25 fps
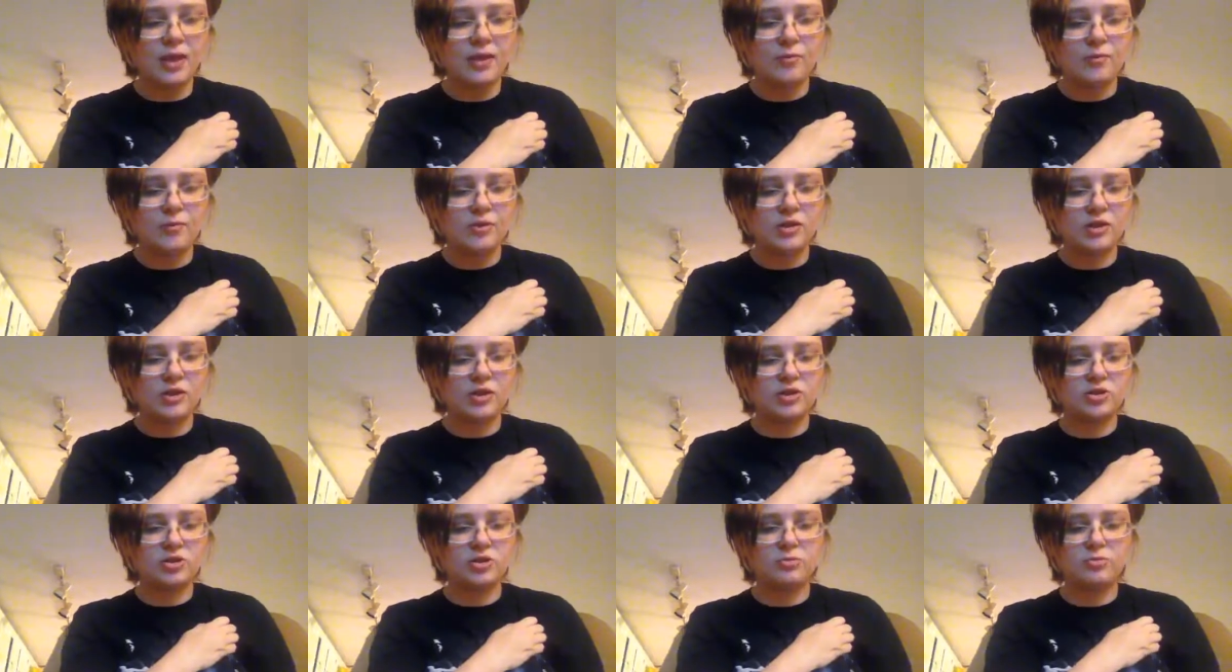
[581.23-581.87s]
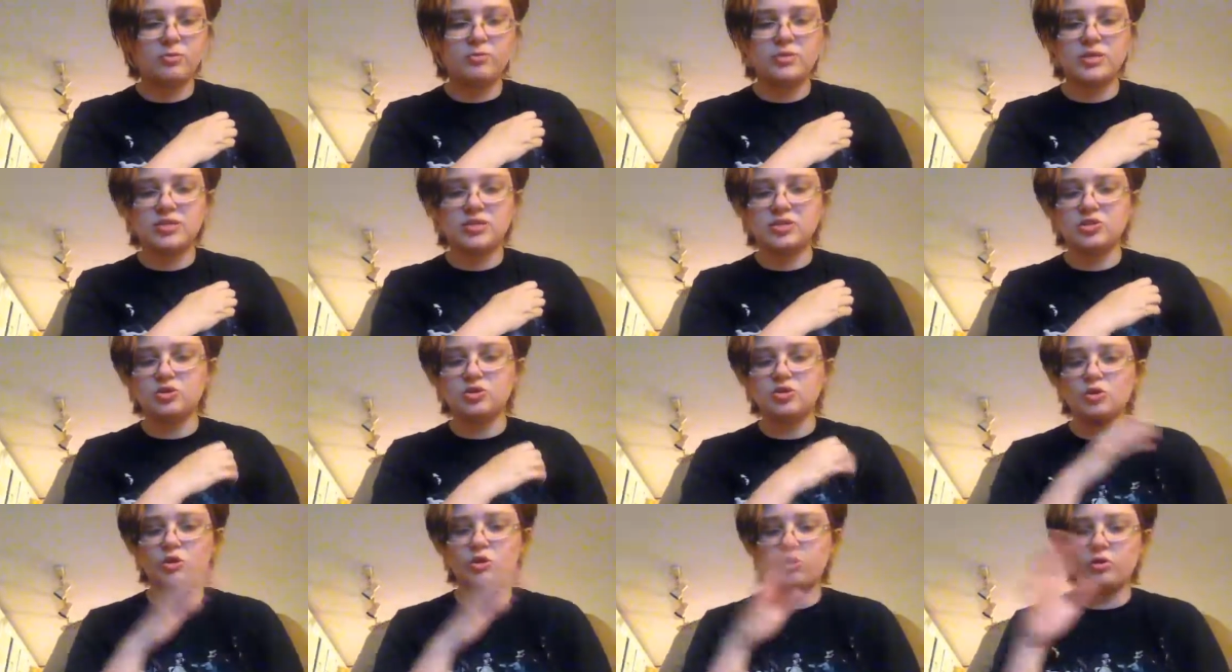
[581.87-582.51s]
with the October
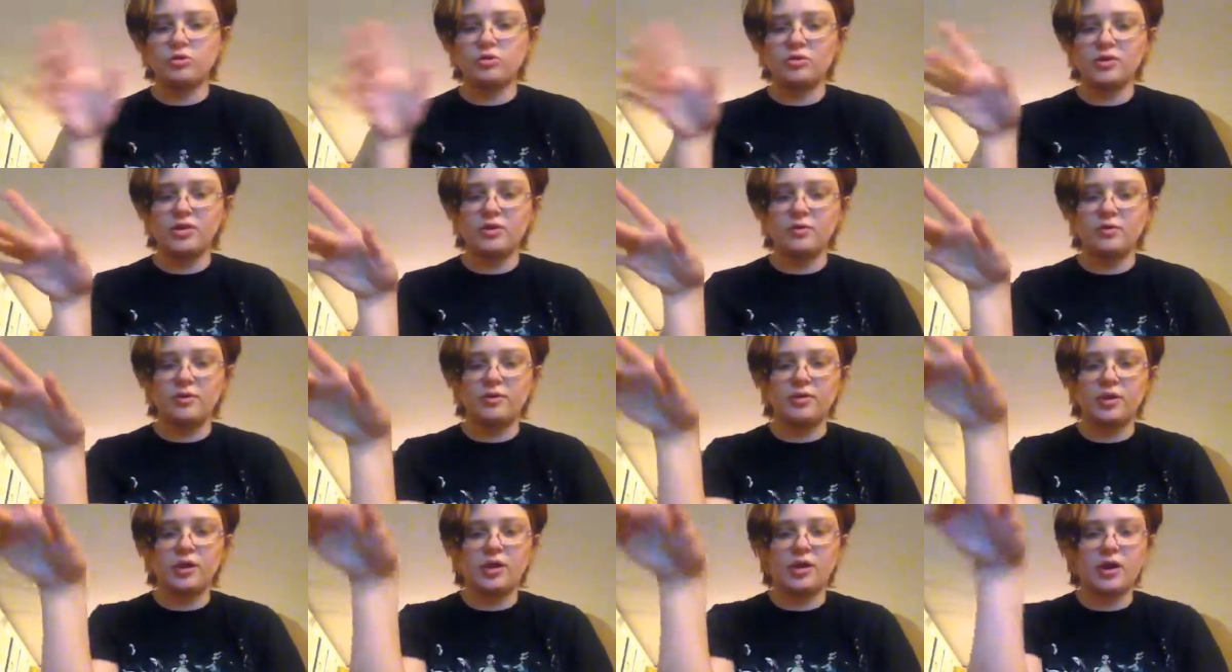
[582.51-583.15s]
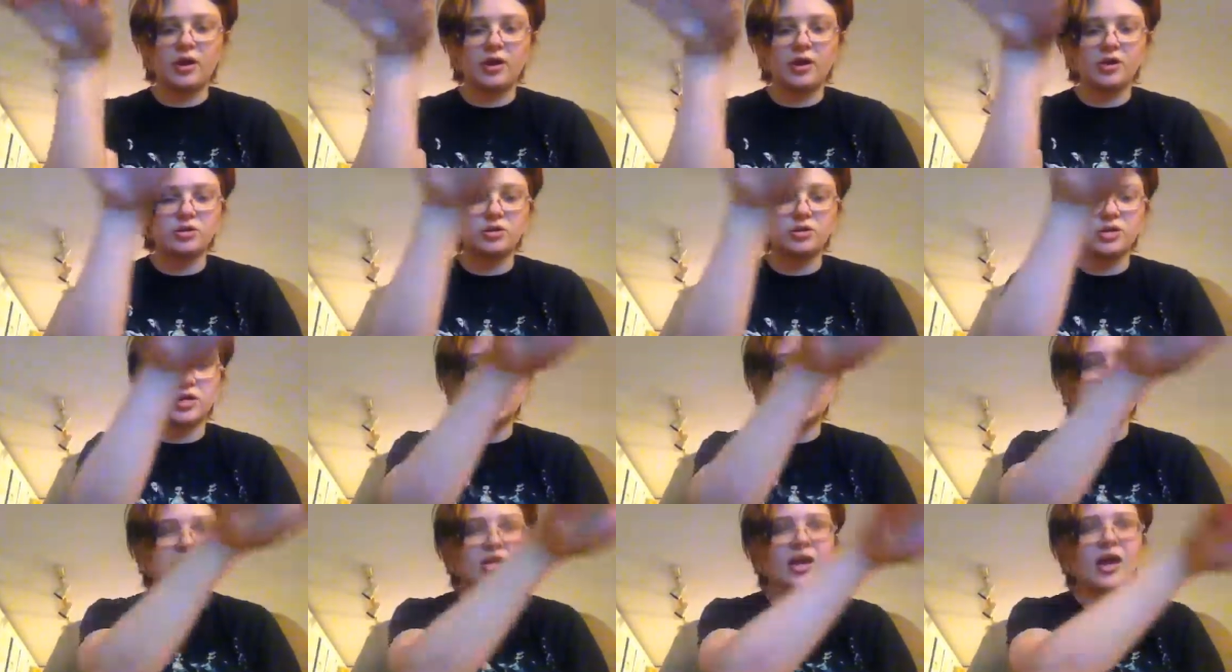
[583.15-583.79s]
mists curling around the cottage
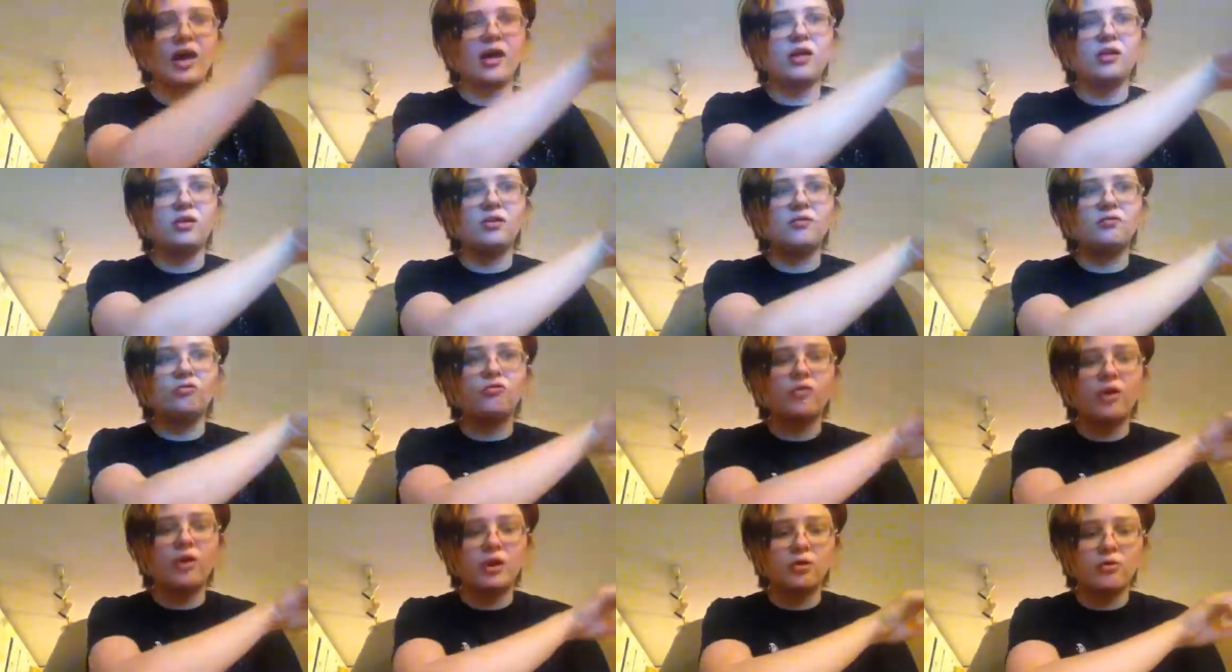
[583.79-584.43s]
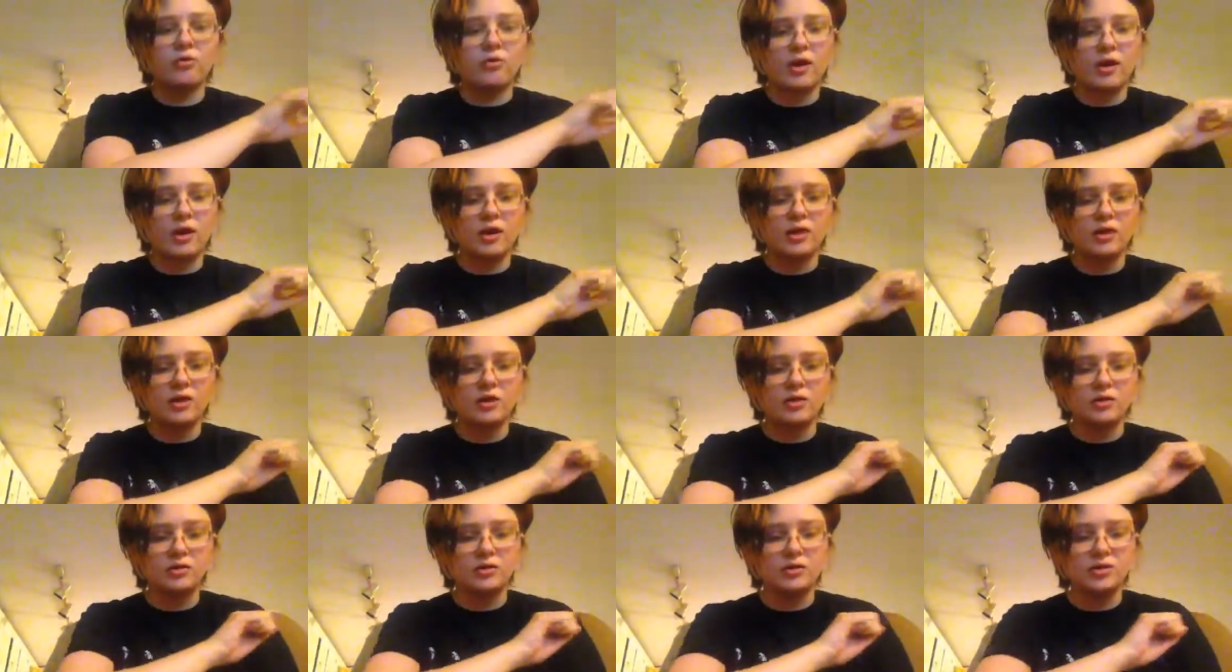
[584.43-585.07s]
like a tangle of great gray
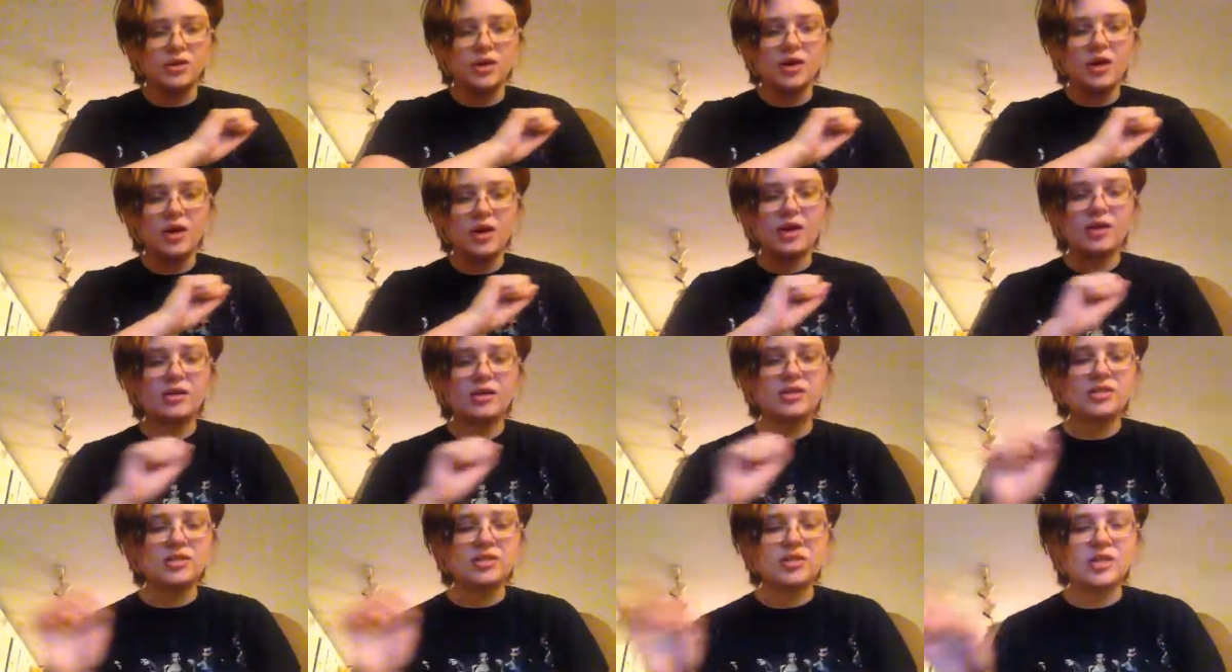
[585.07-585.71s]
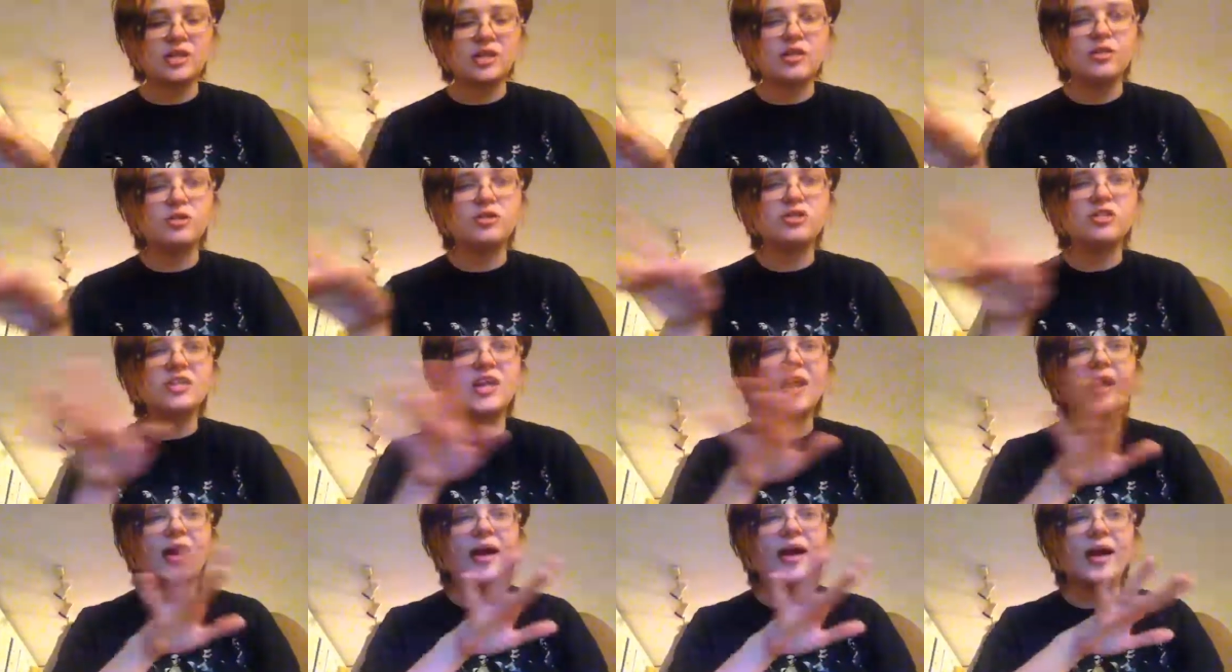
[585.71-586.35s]
eels. Slither
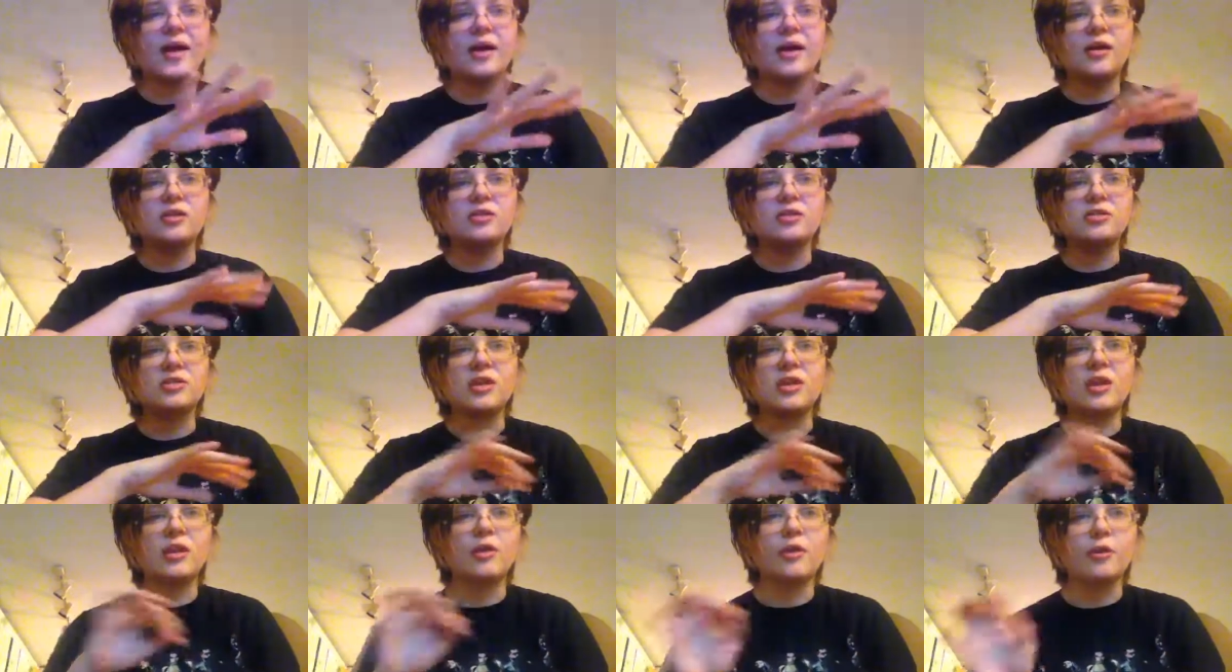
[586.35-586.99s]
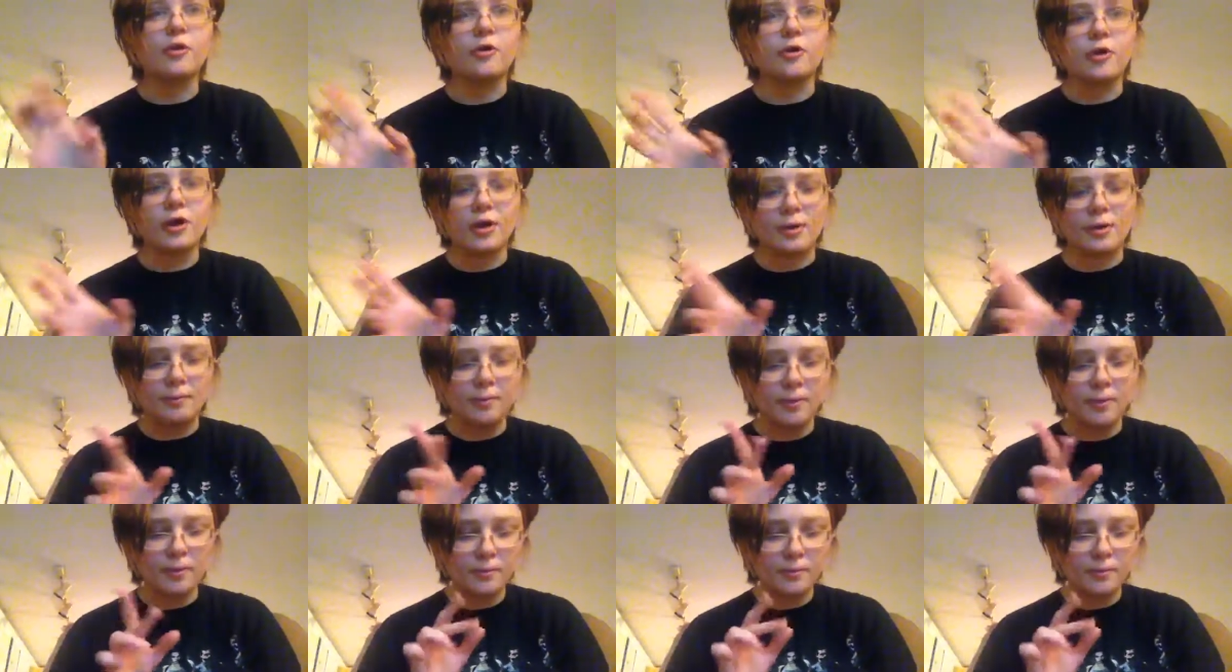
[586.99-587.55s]
slide, slither creep.